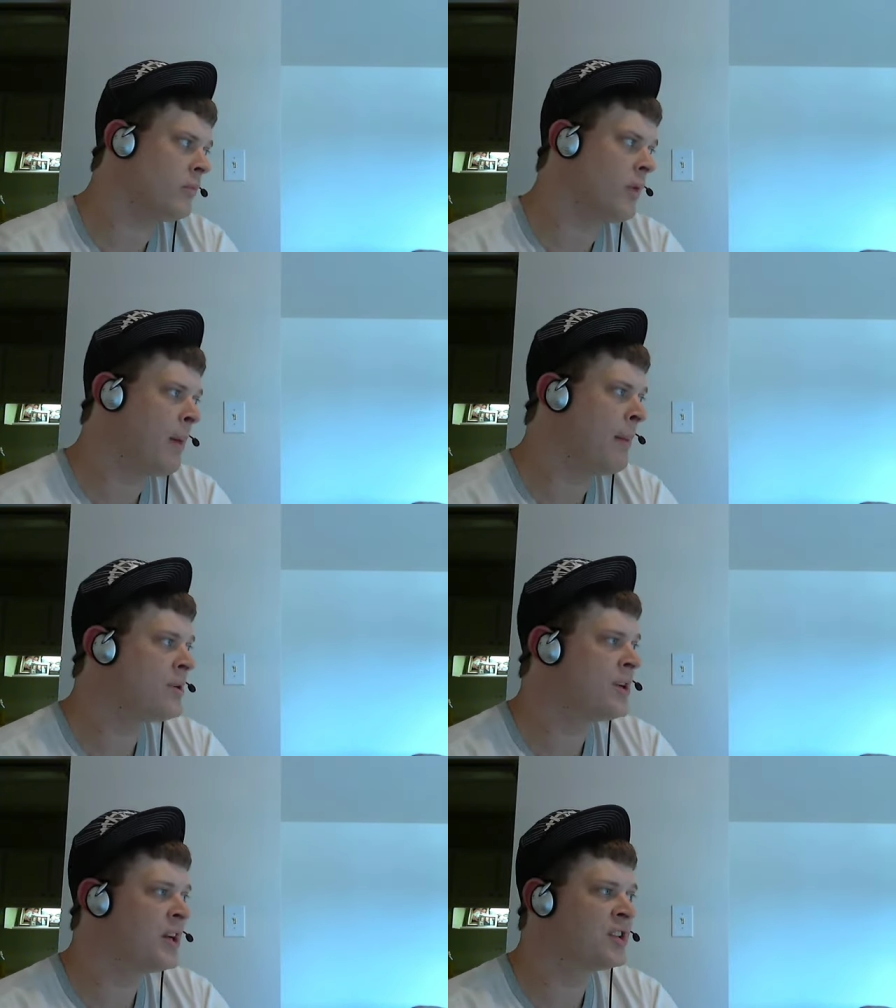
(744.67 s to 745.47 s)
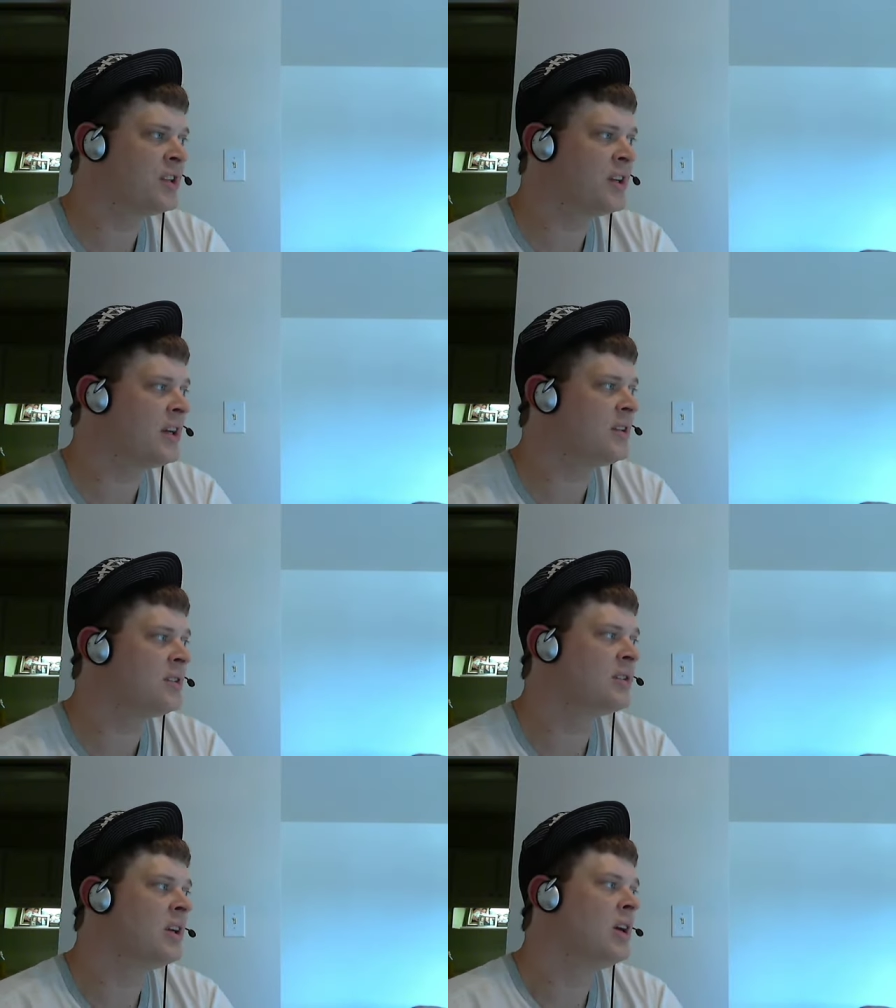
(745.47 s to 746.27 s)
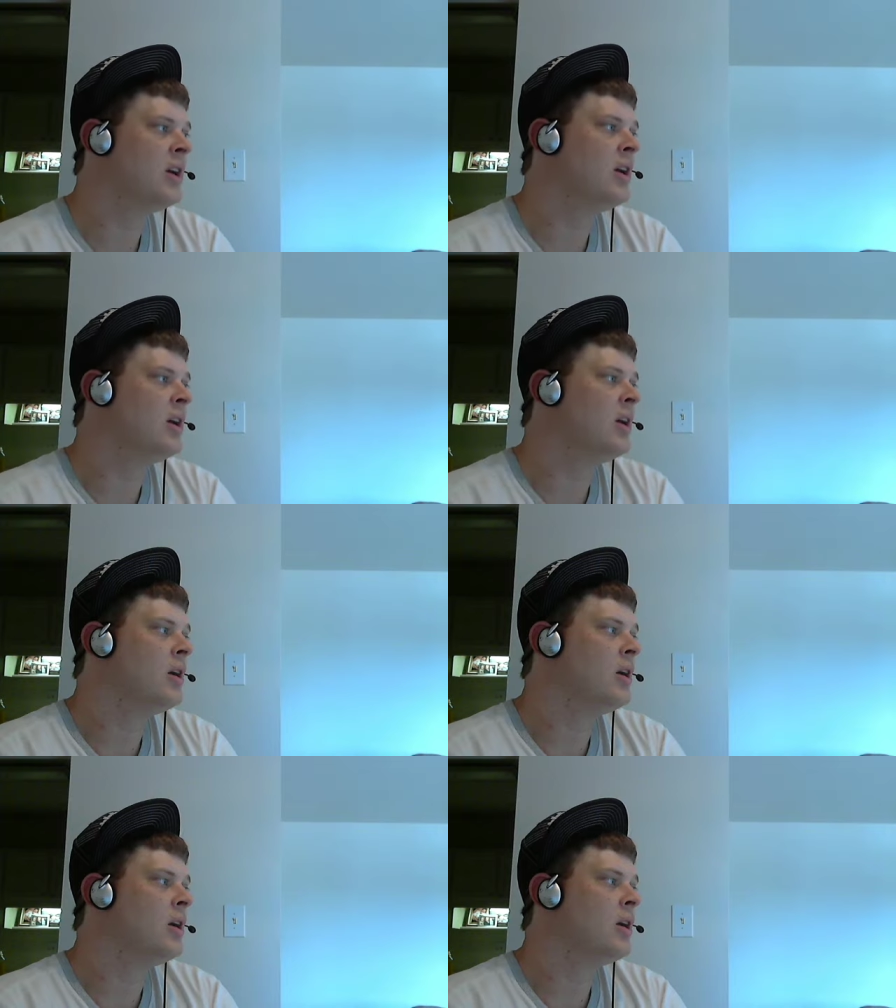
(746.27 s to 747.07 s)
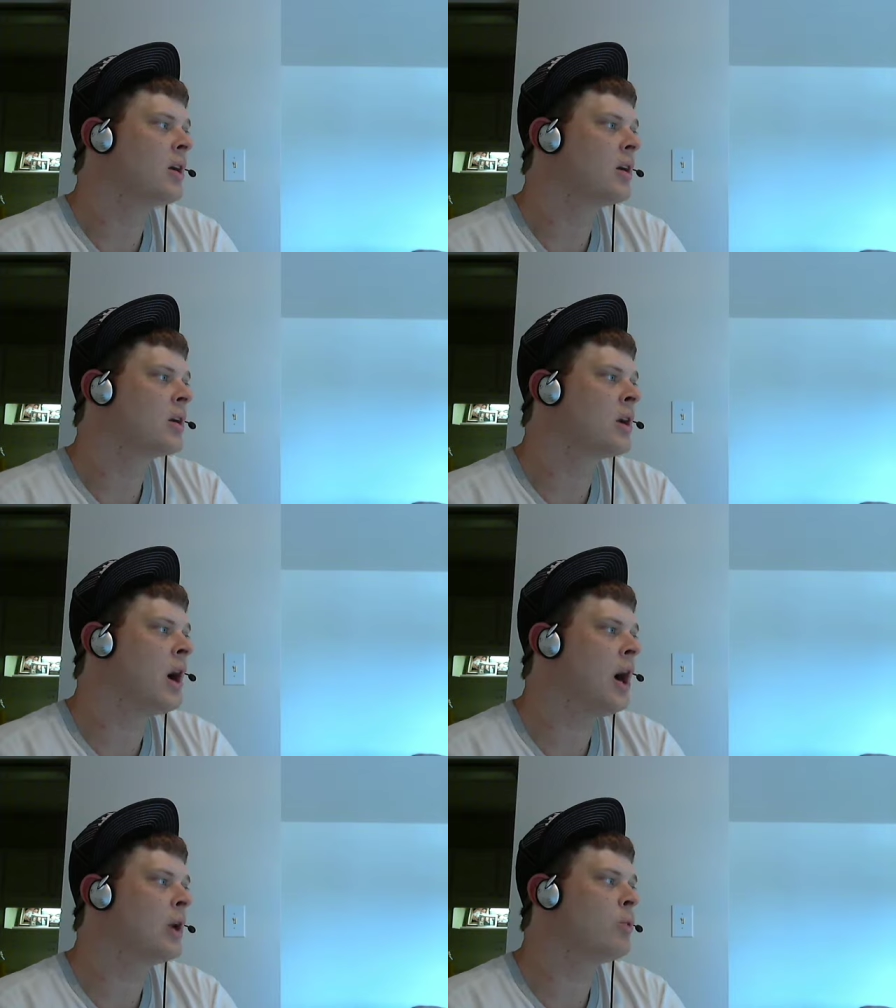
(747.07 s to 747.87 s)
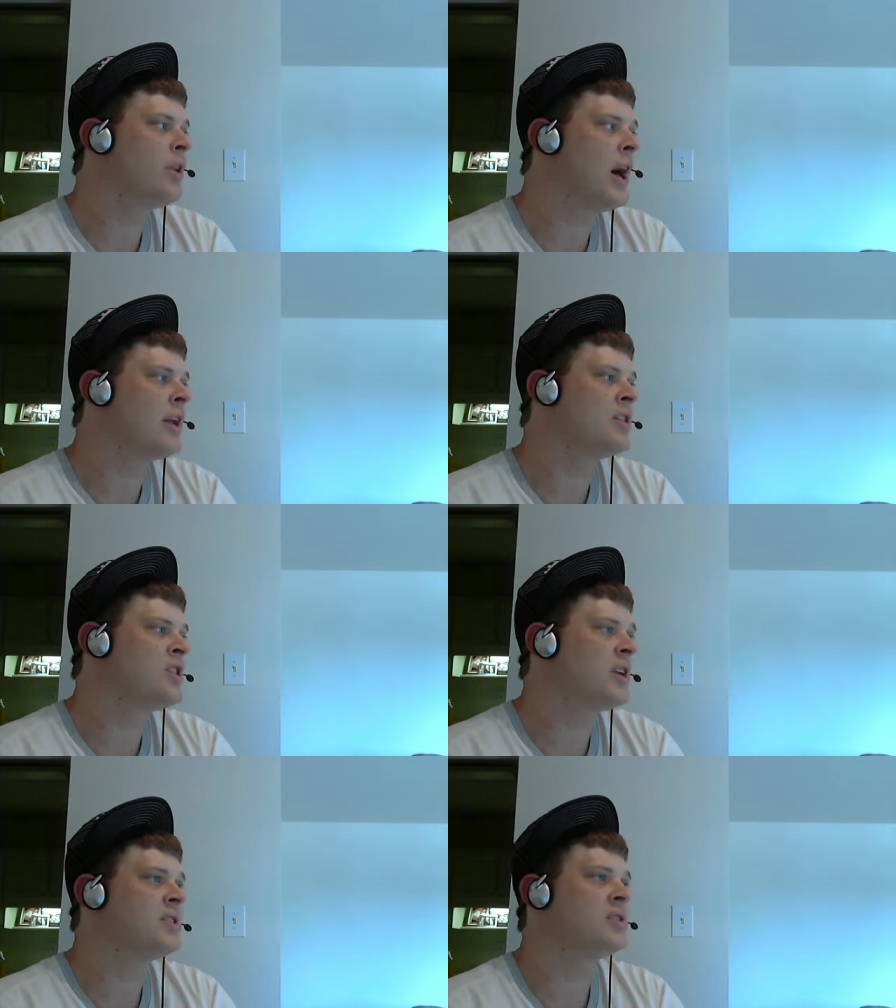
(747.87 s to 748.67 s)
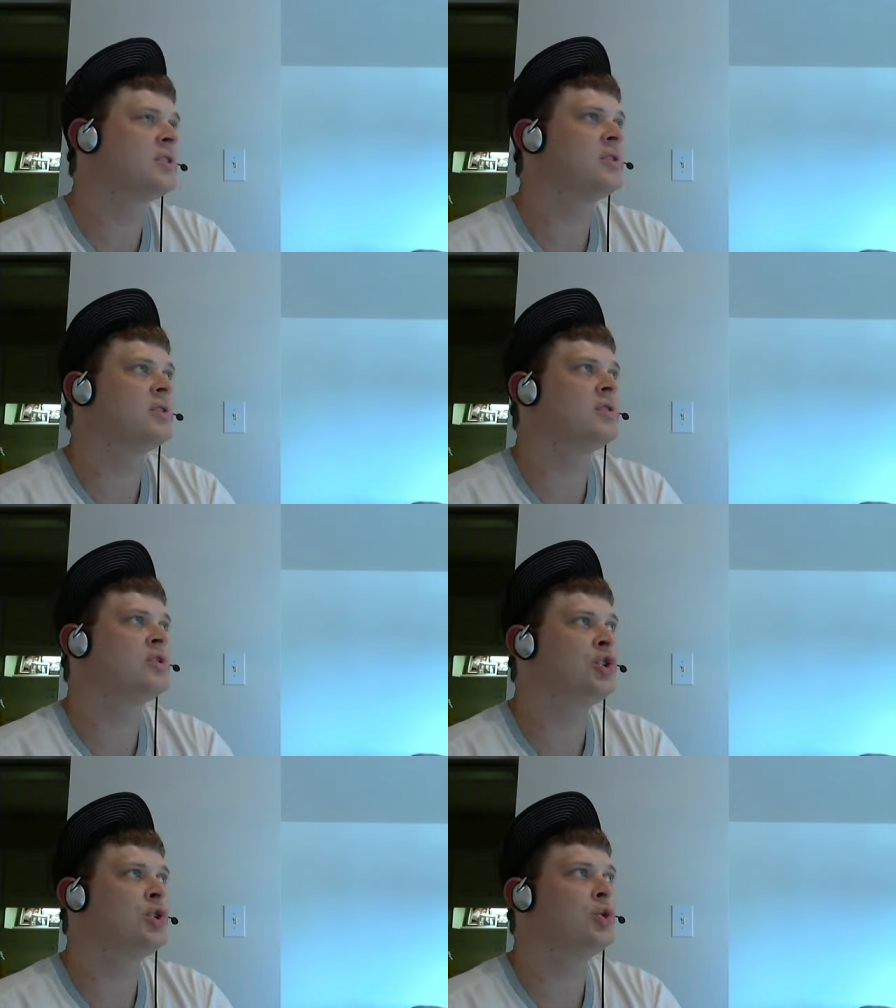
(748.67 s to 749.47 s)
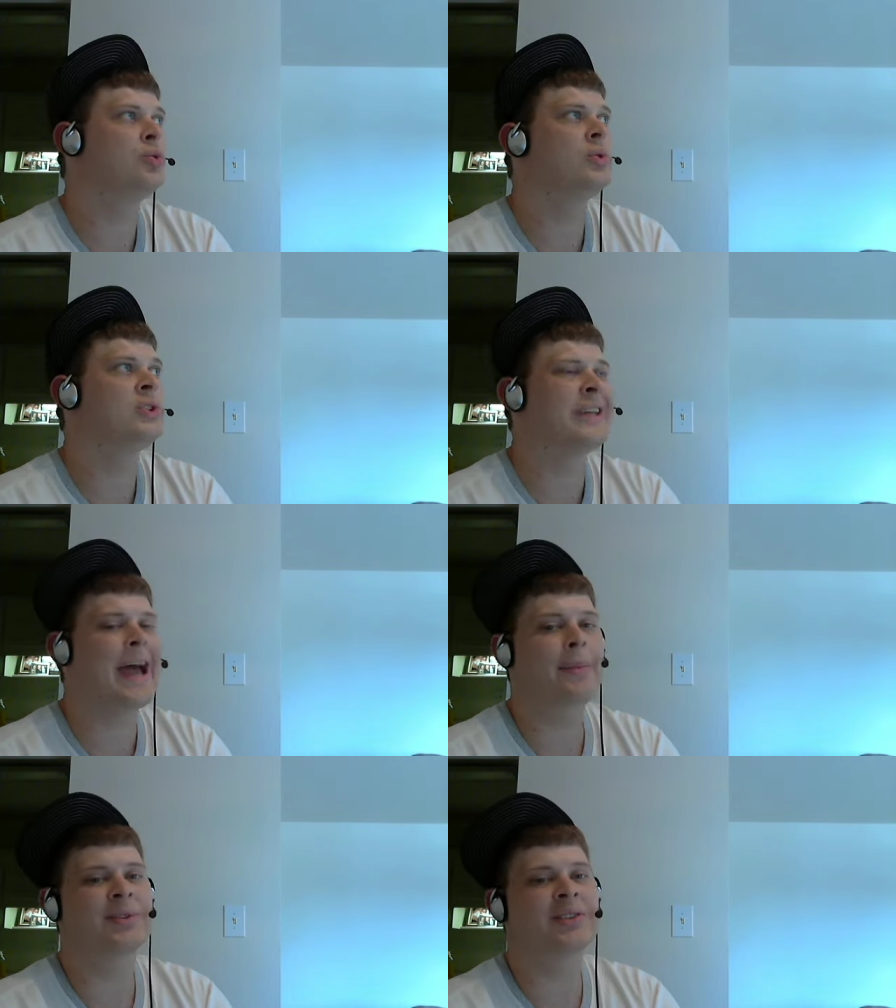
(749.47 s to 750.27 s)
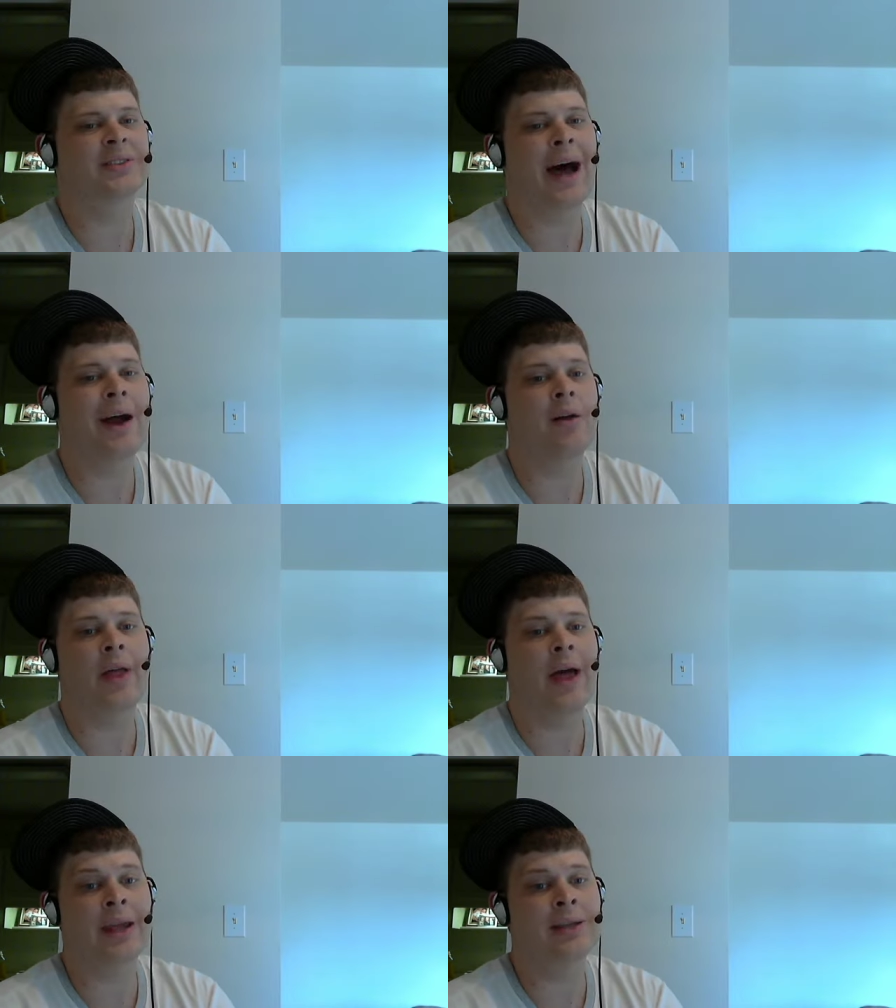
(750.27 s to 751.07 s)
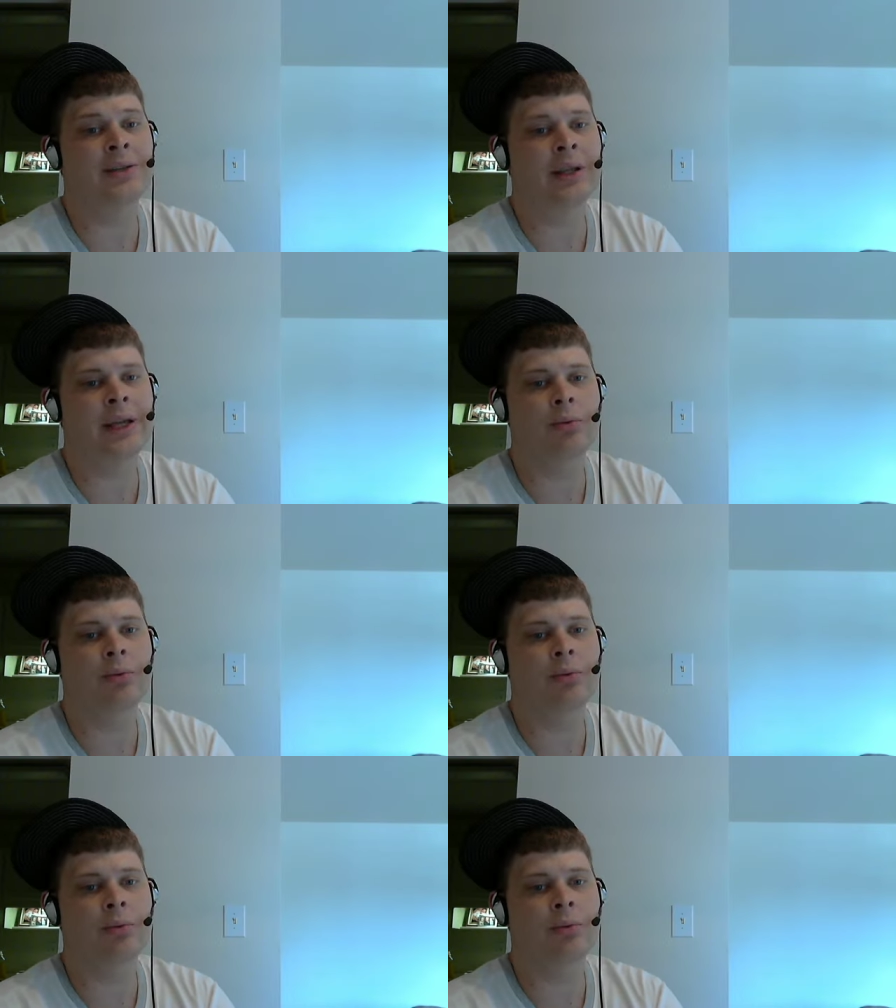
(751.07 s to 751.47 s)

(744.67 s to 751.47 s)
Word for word: my prediction is Khan will not adjust to Zab's style that easily.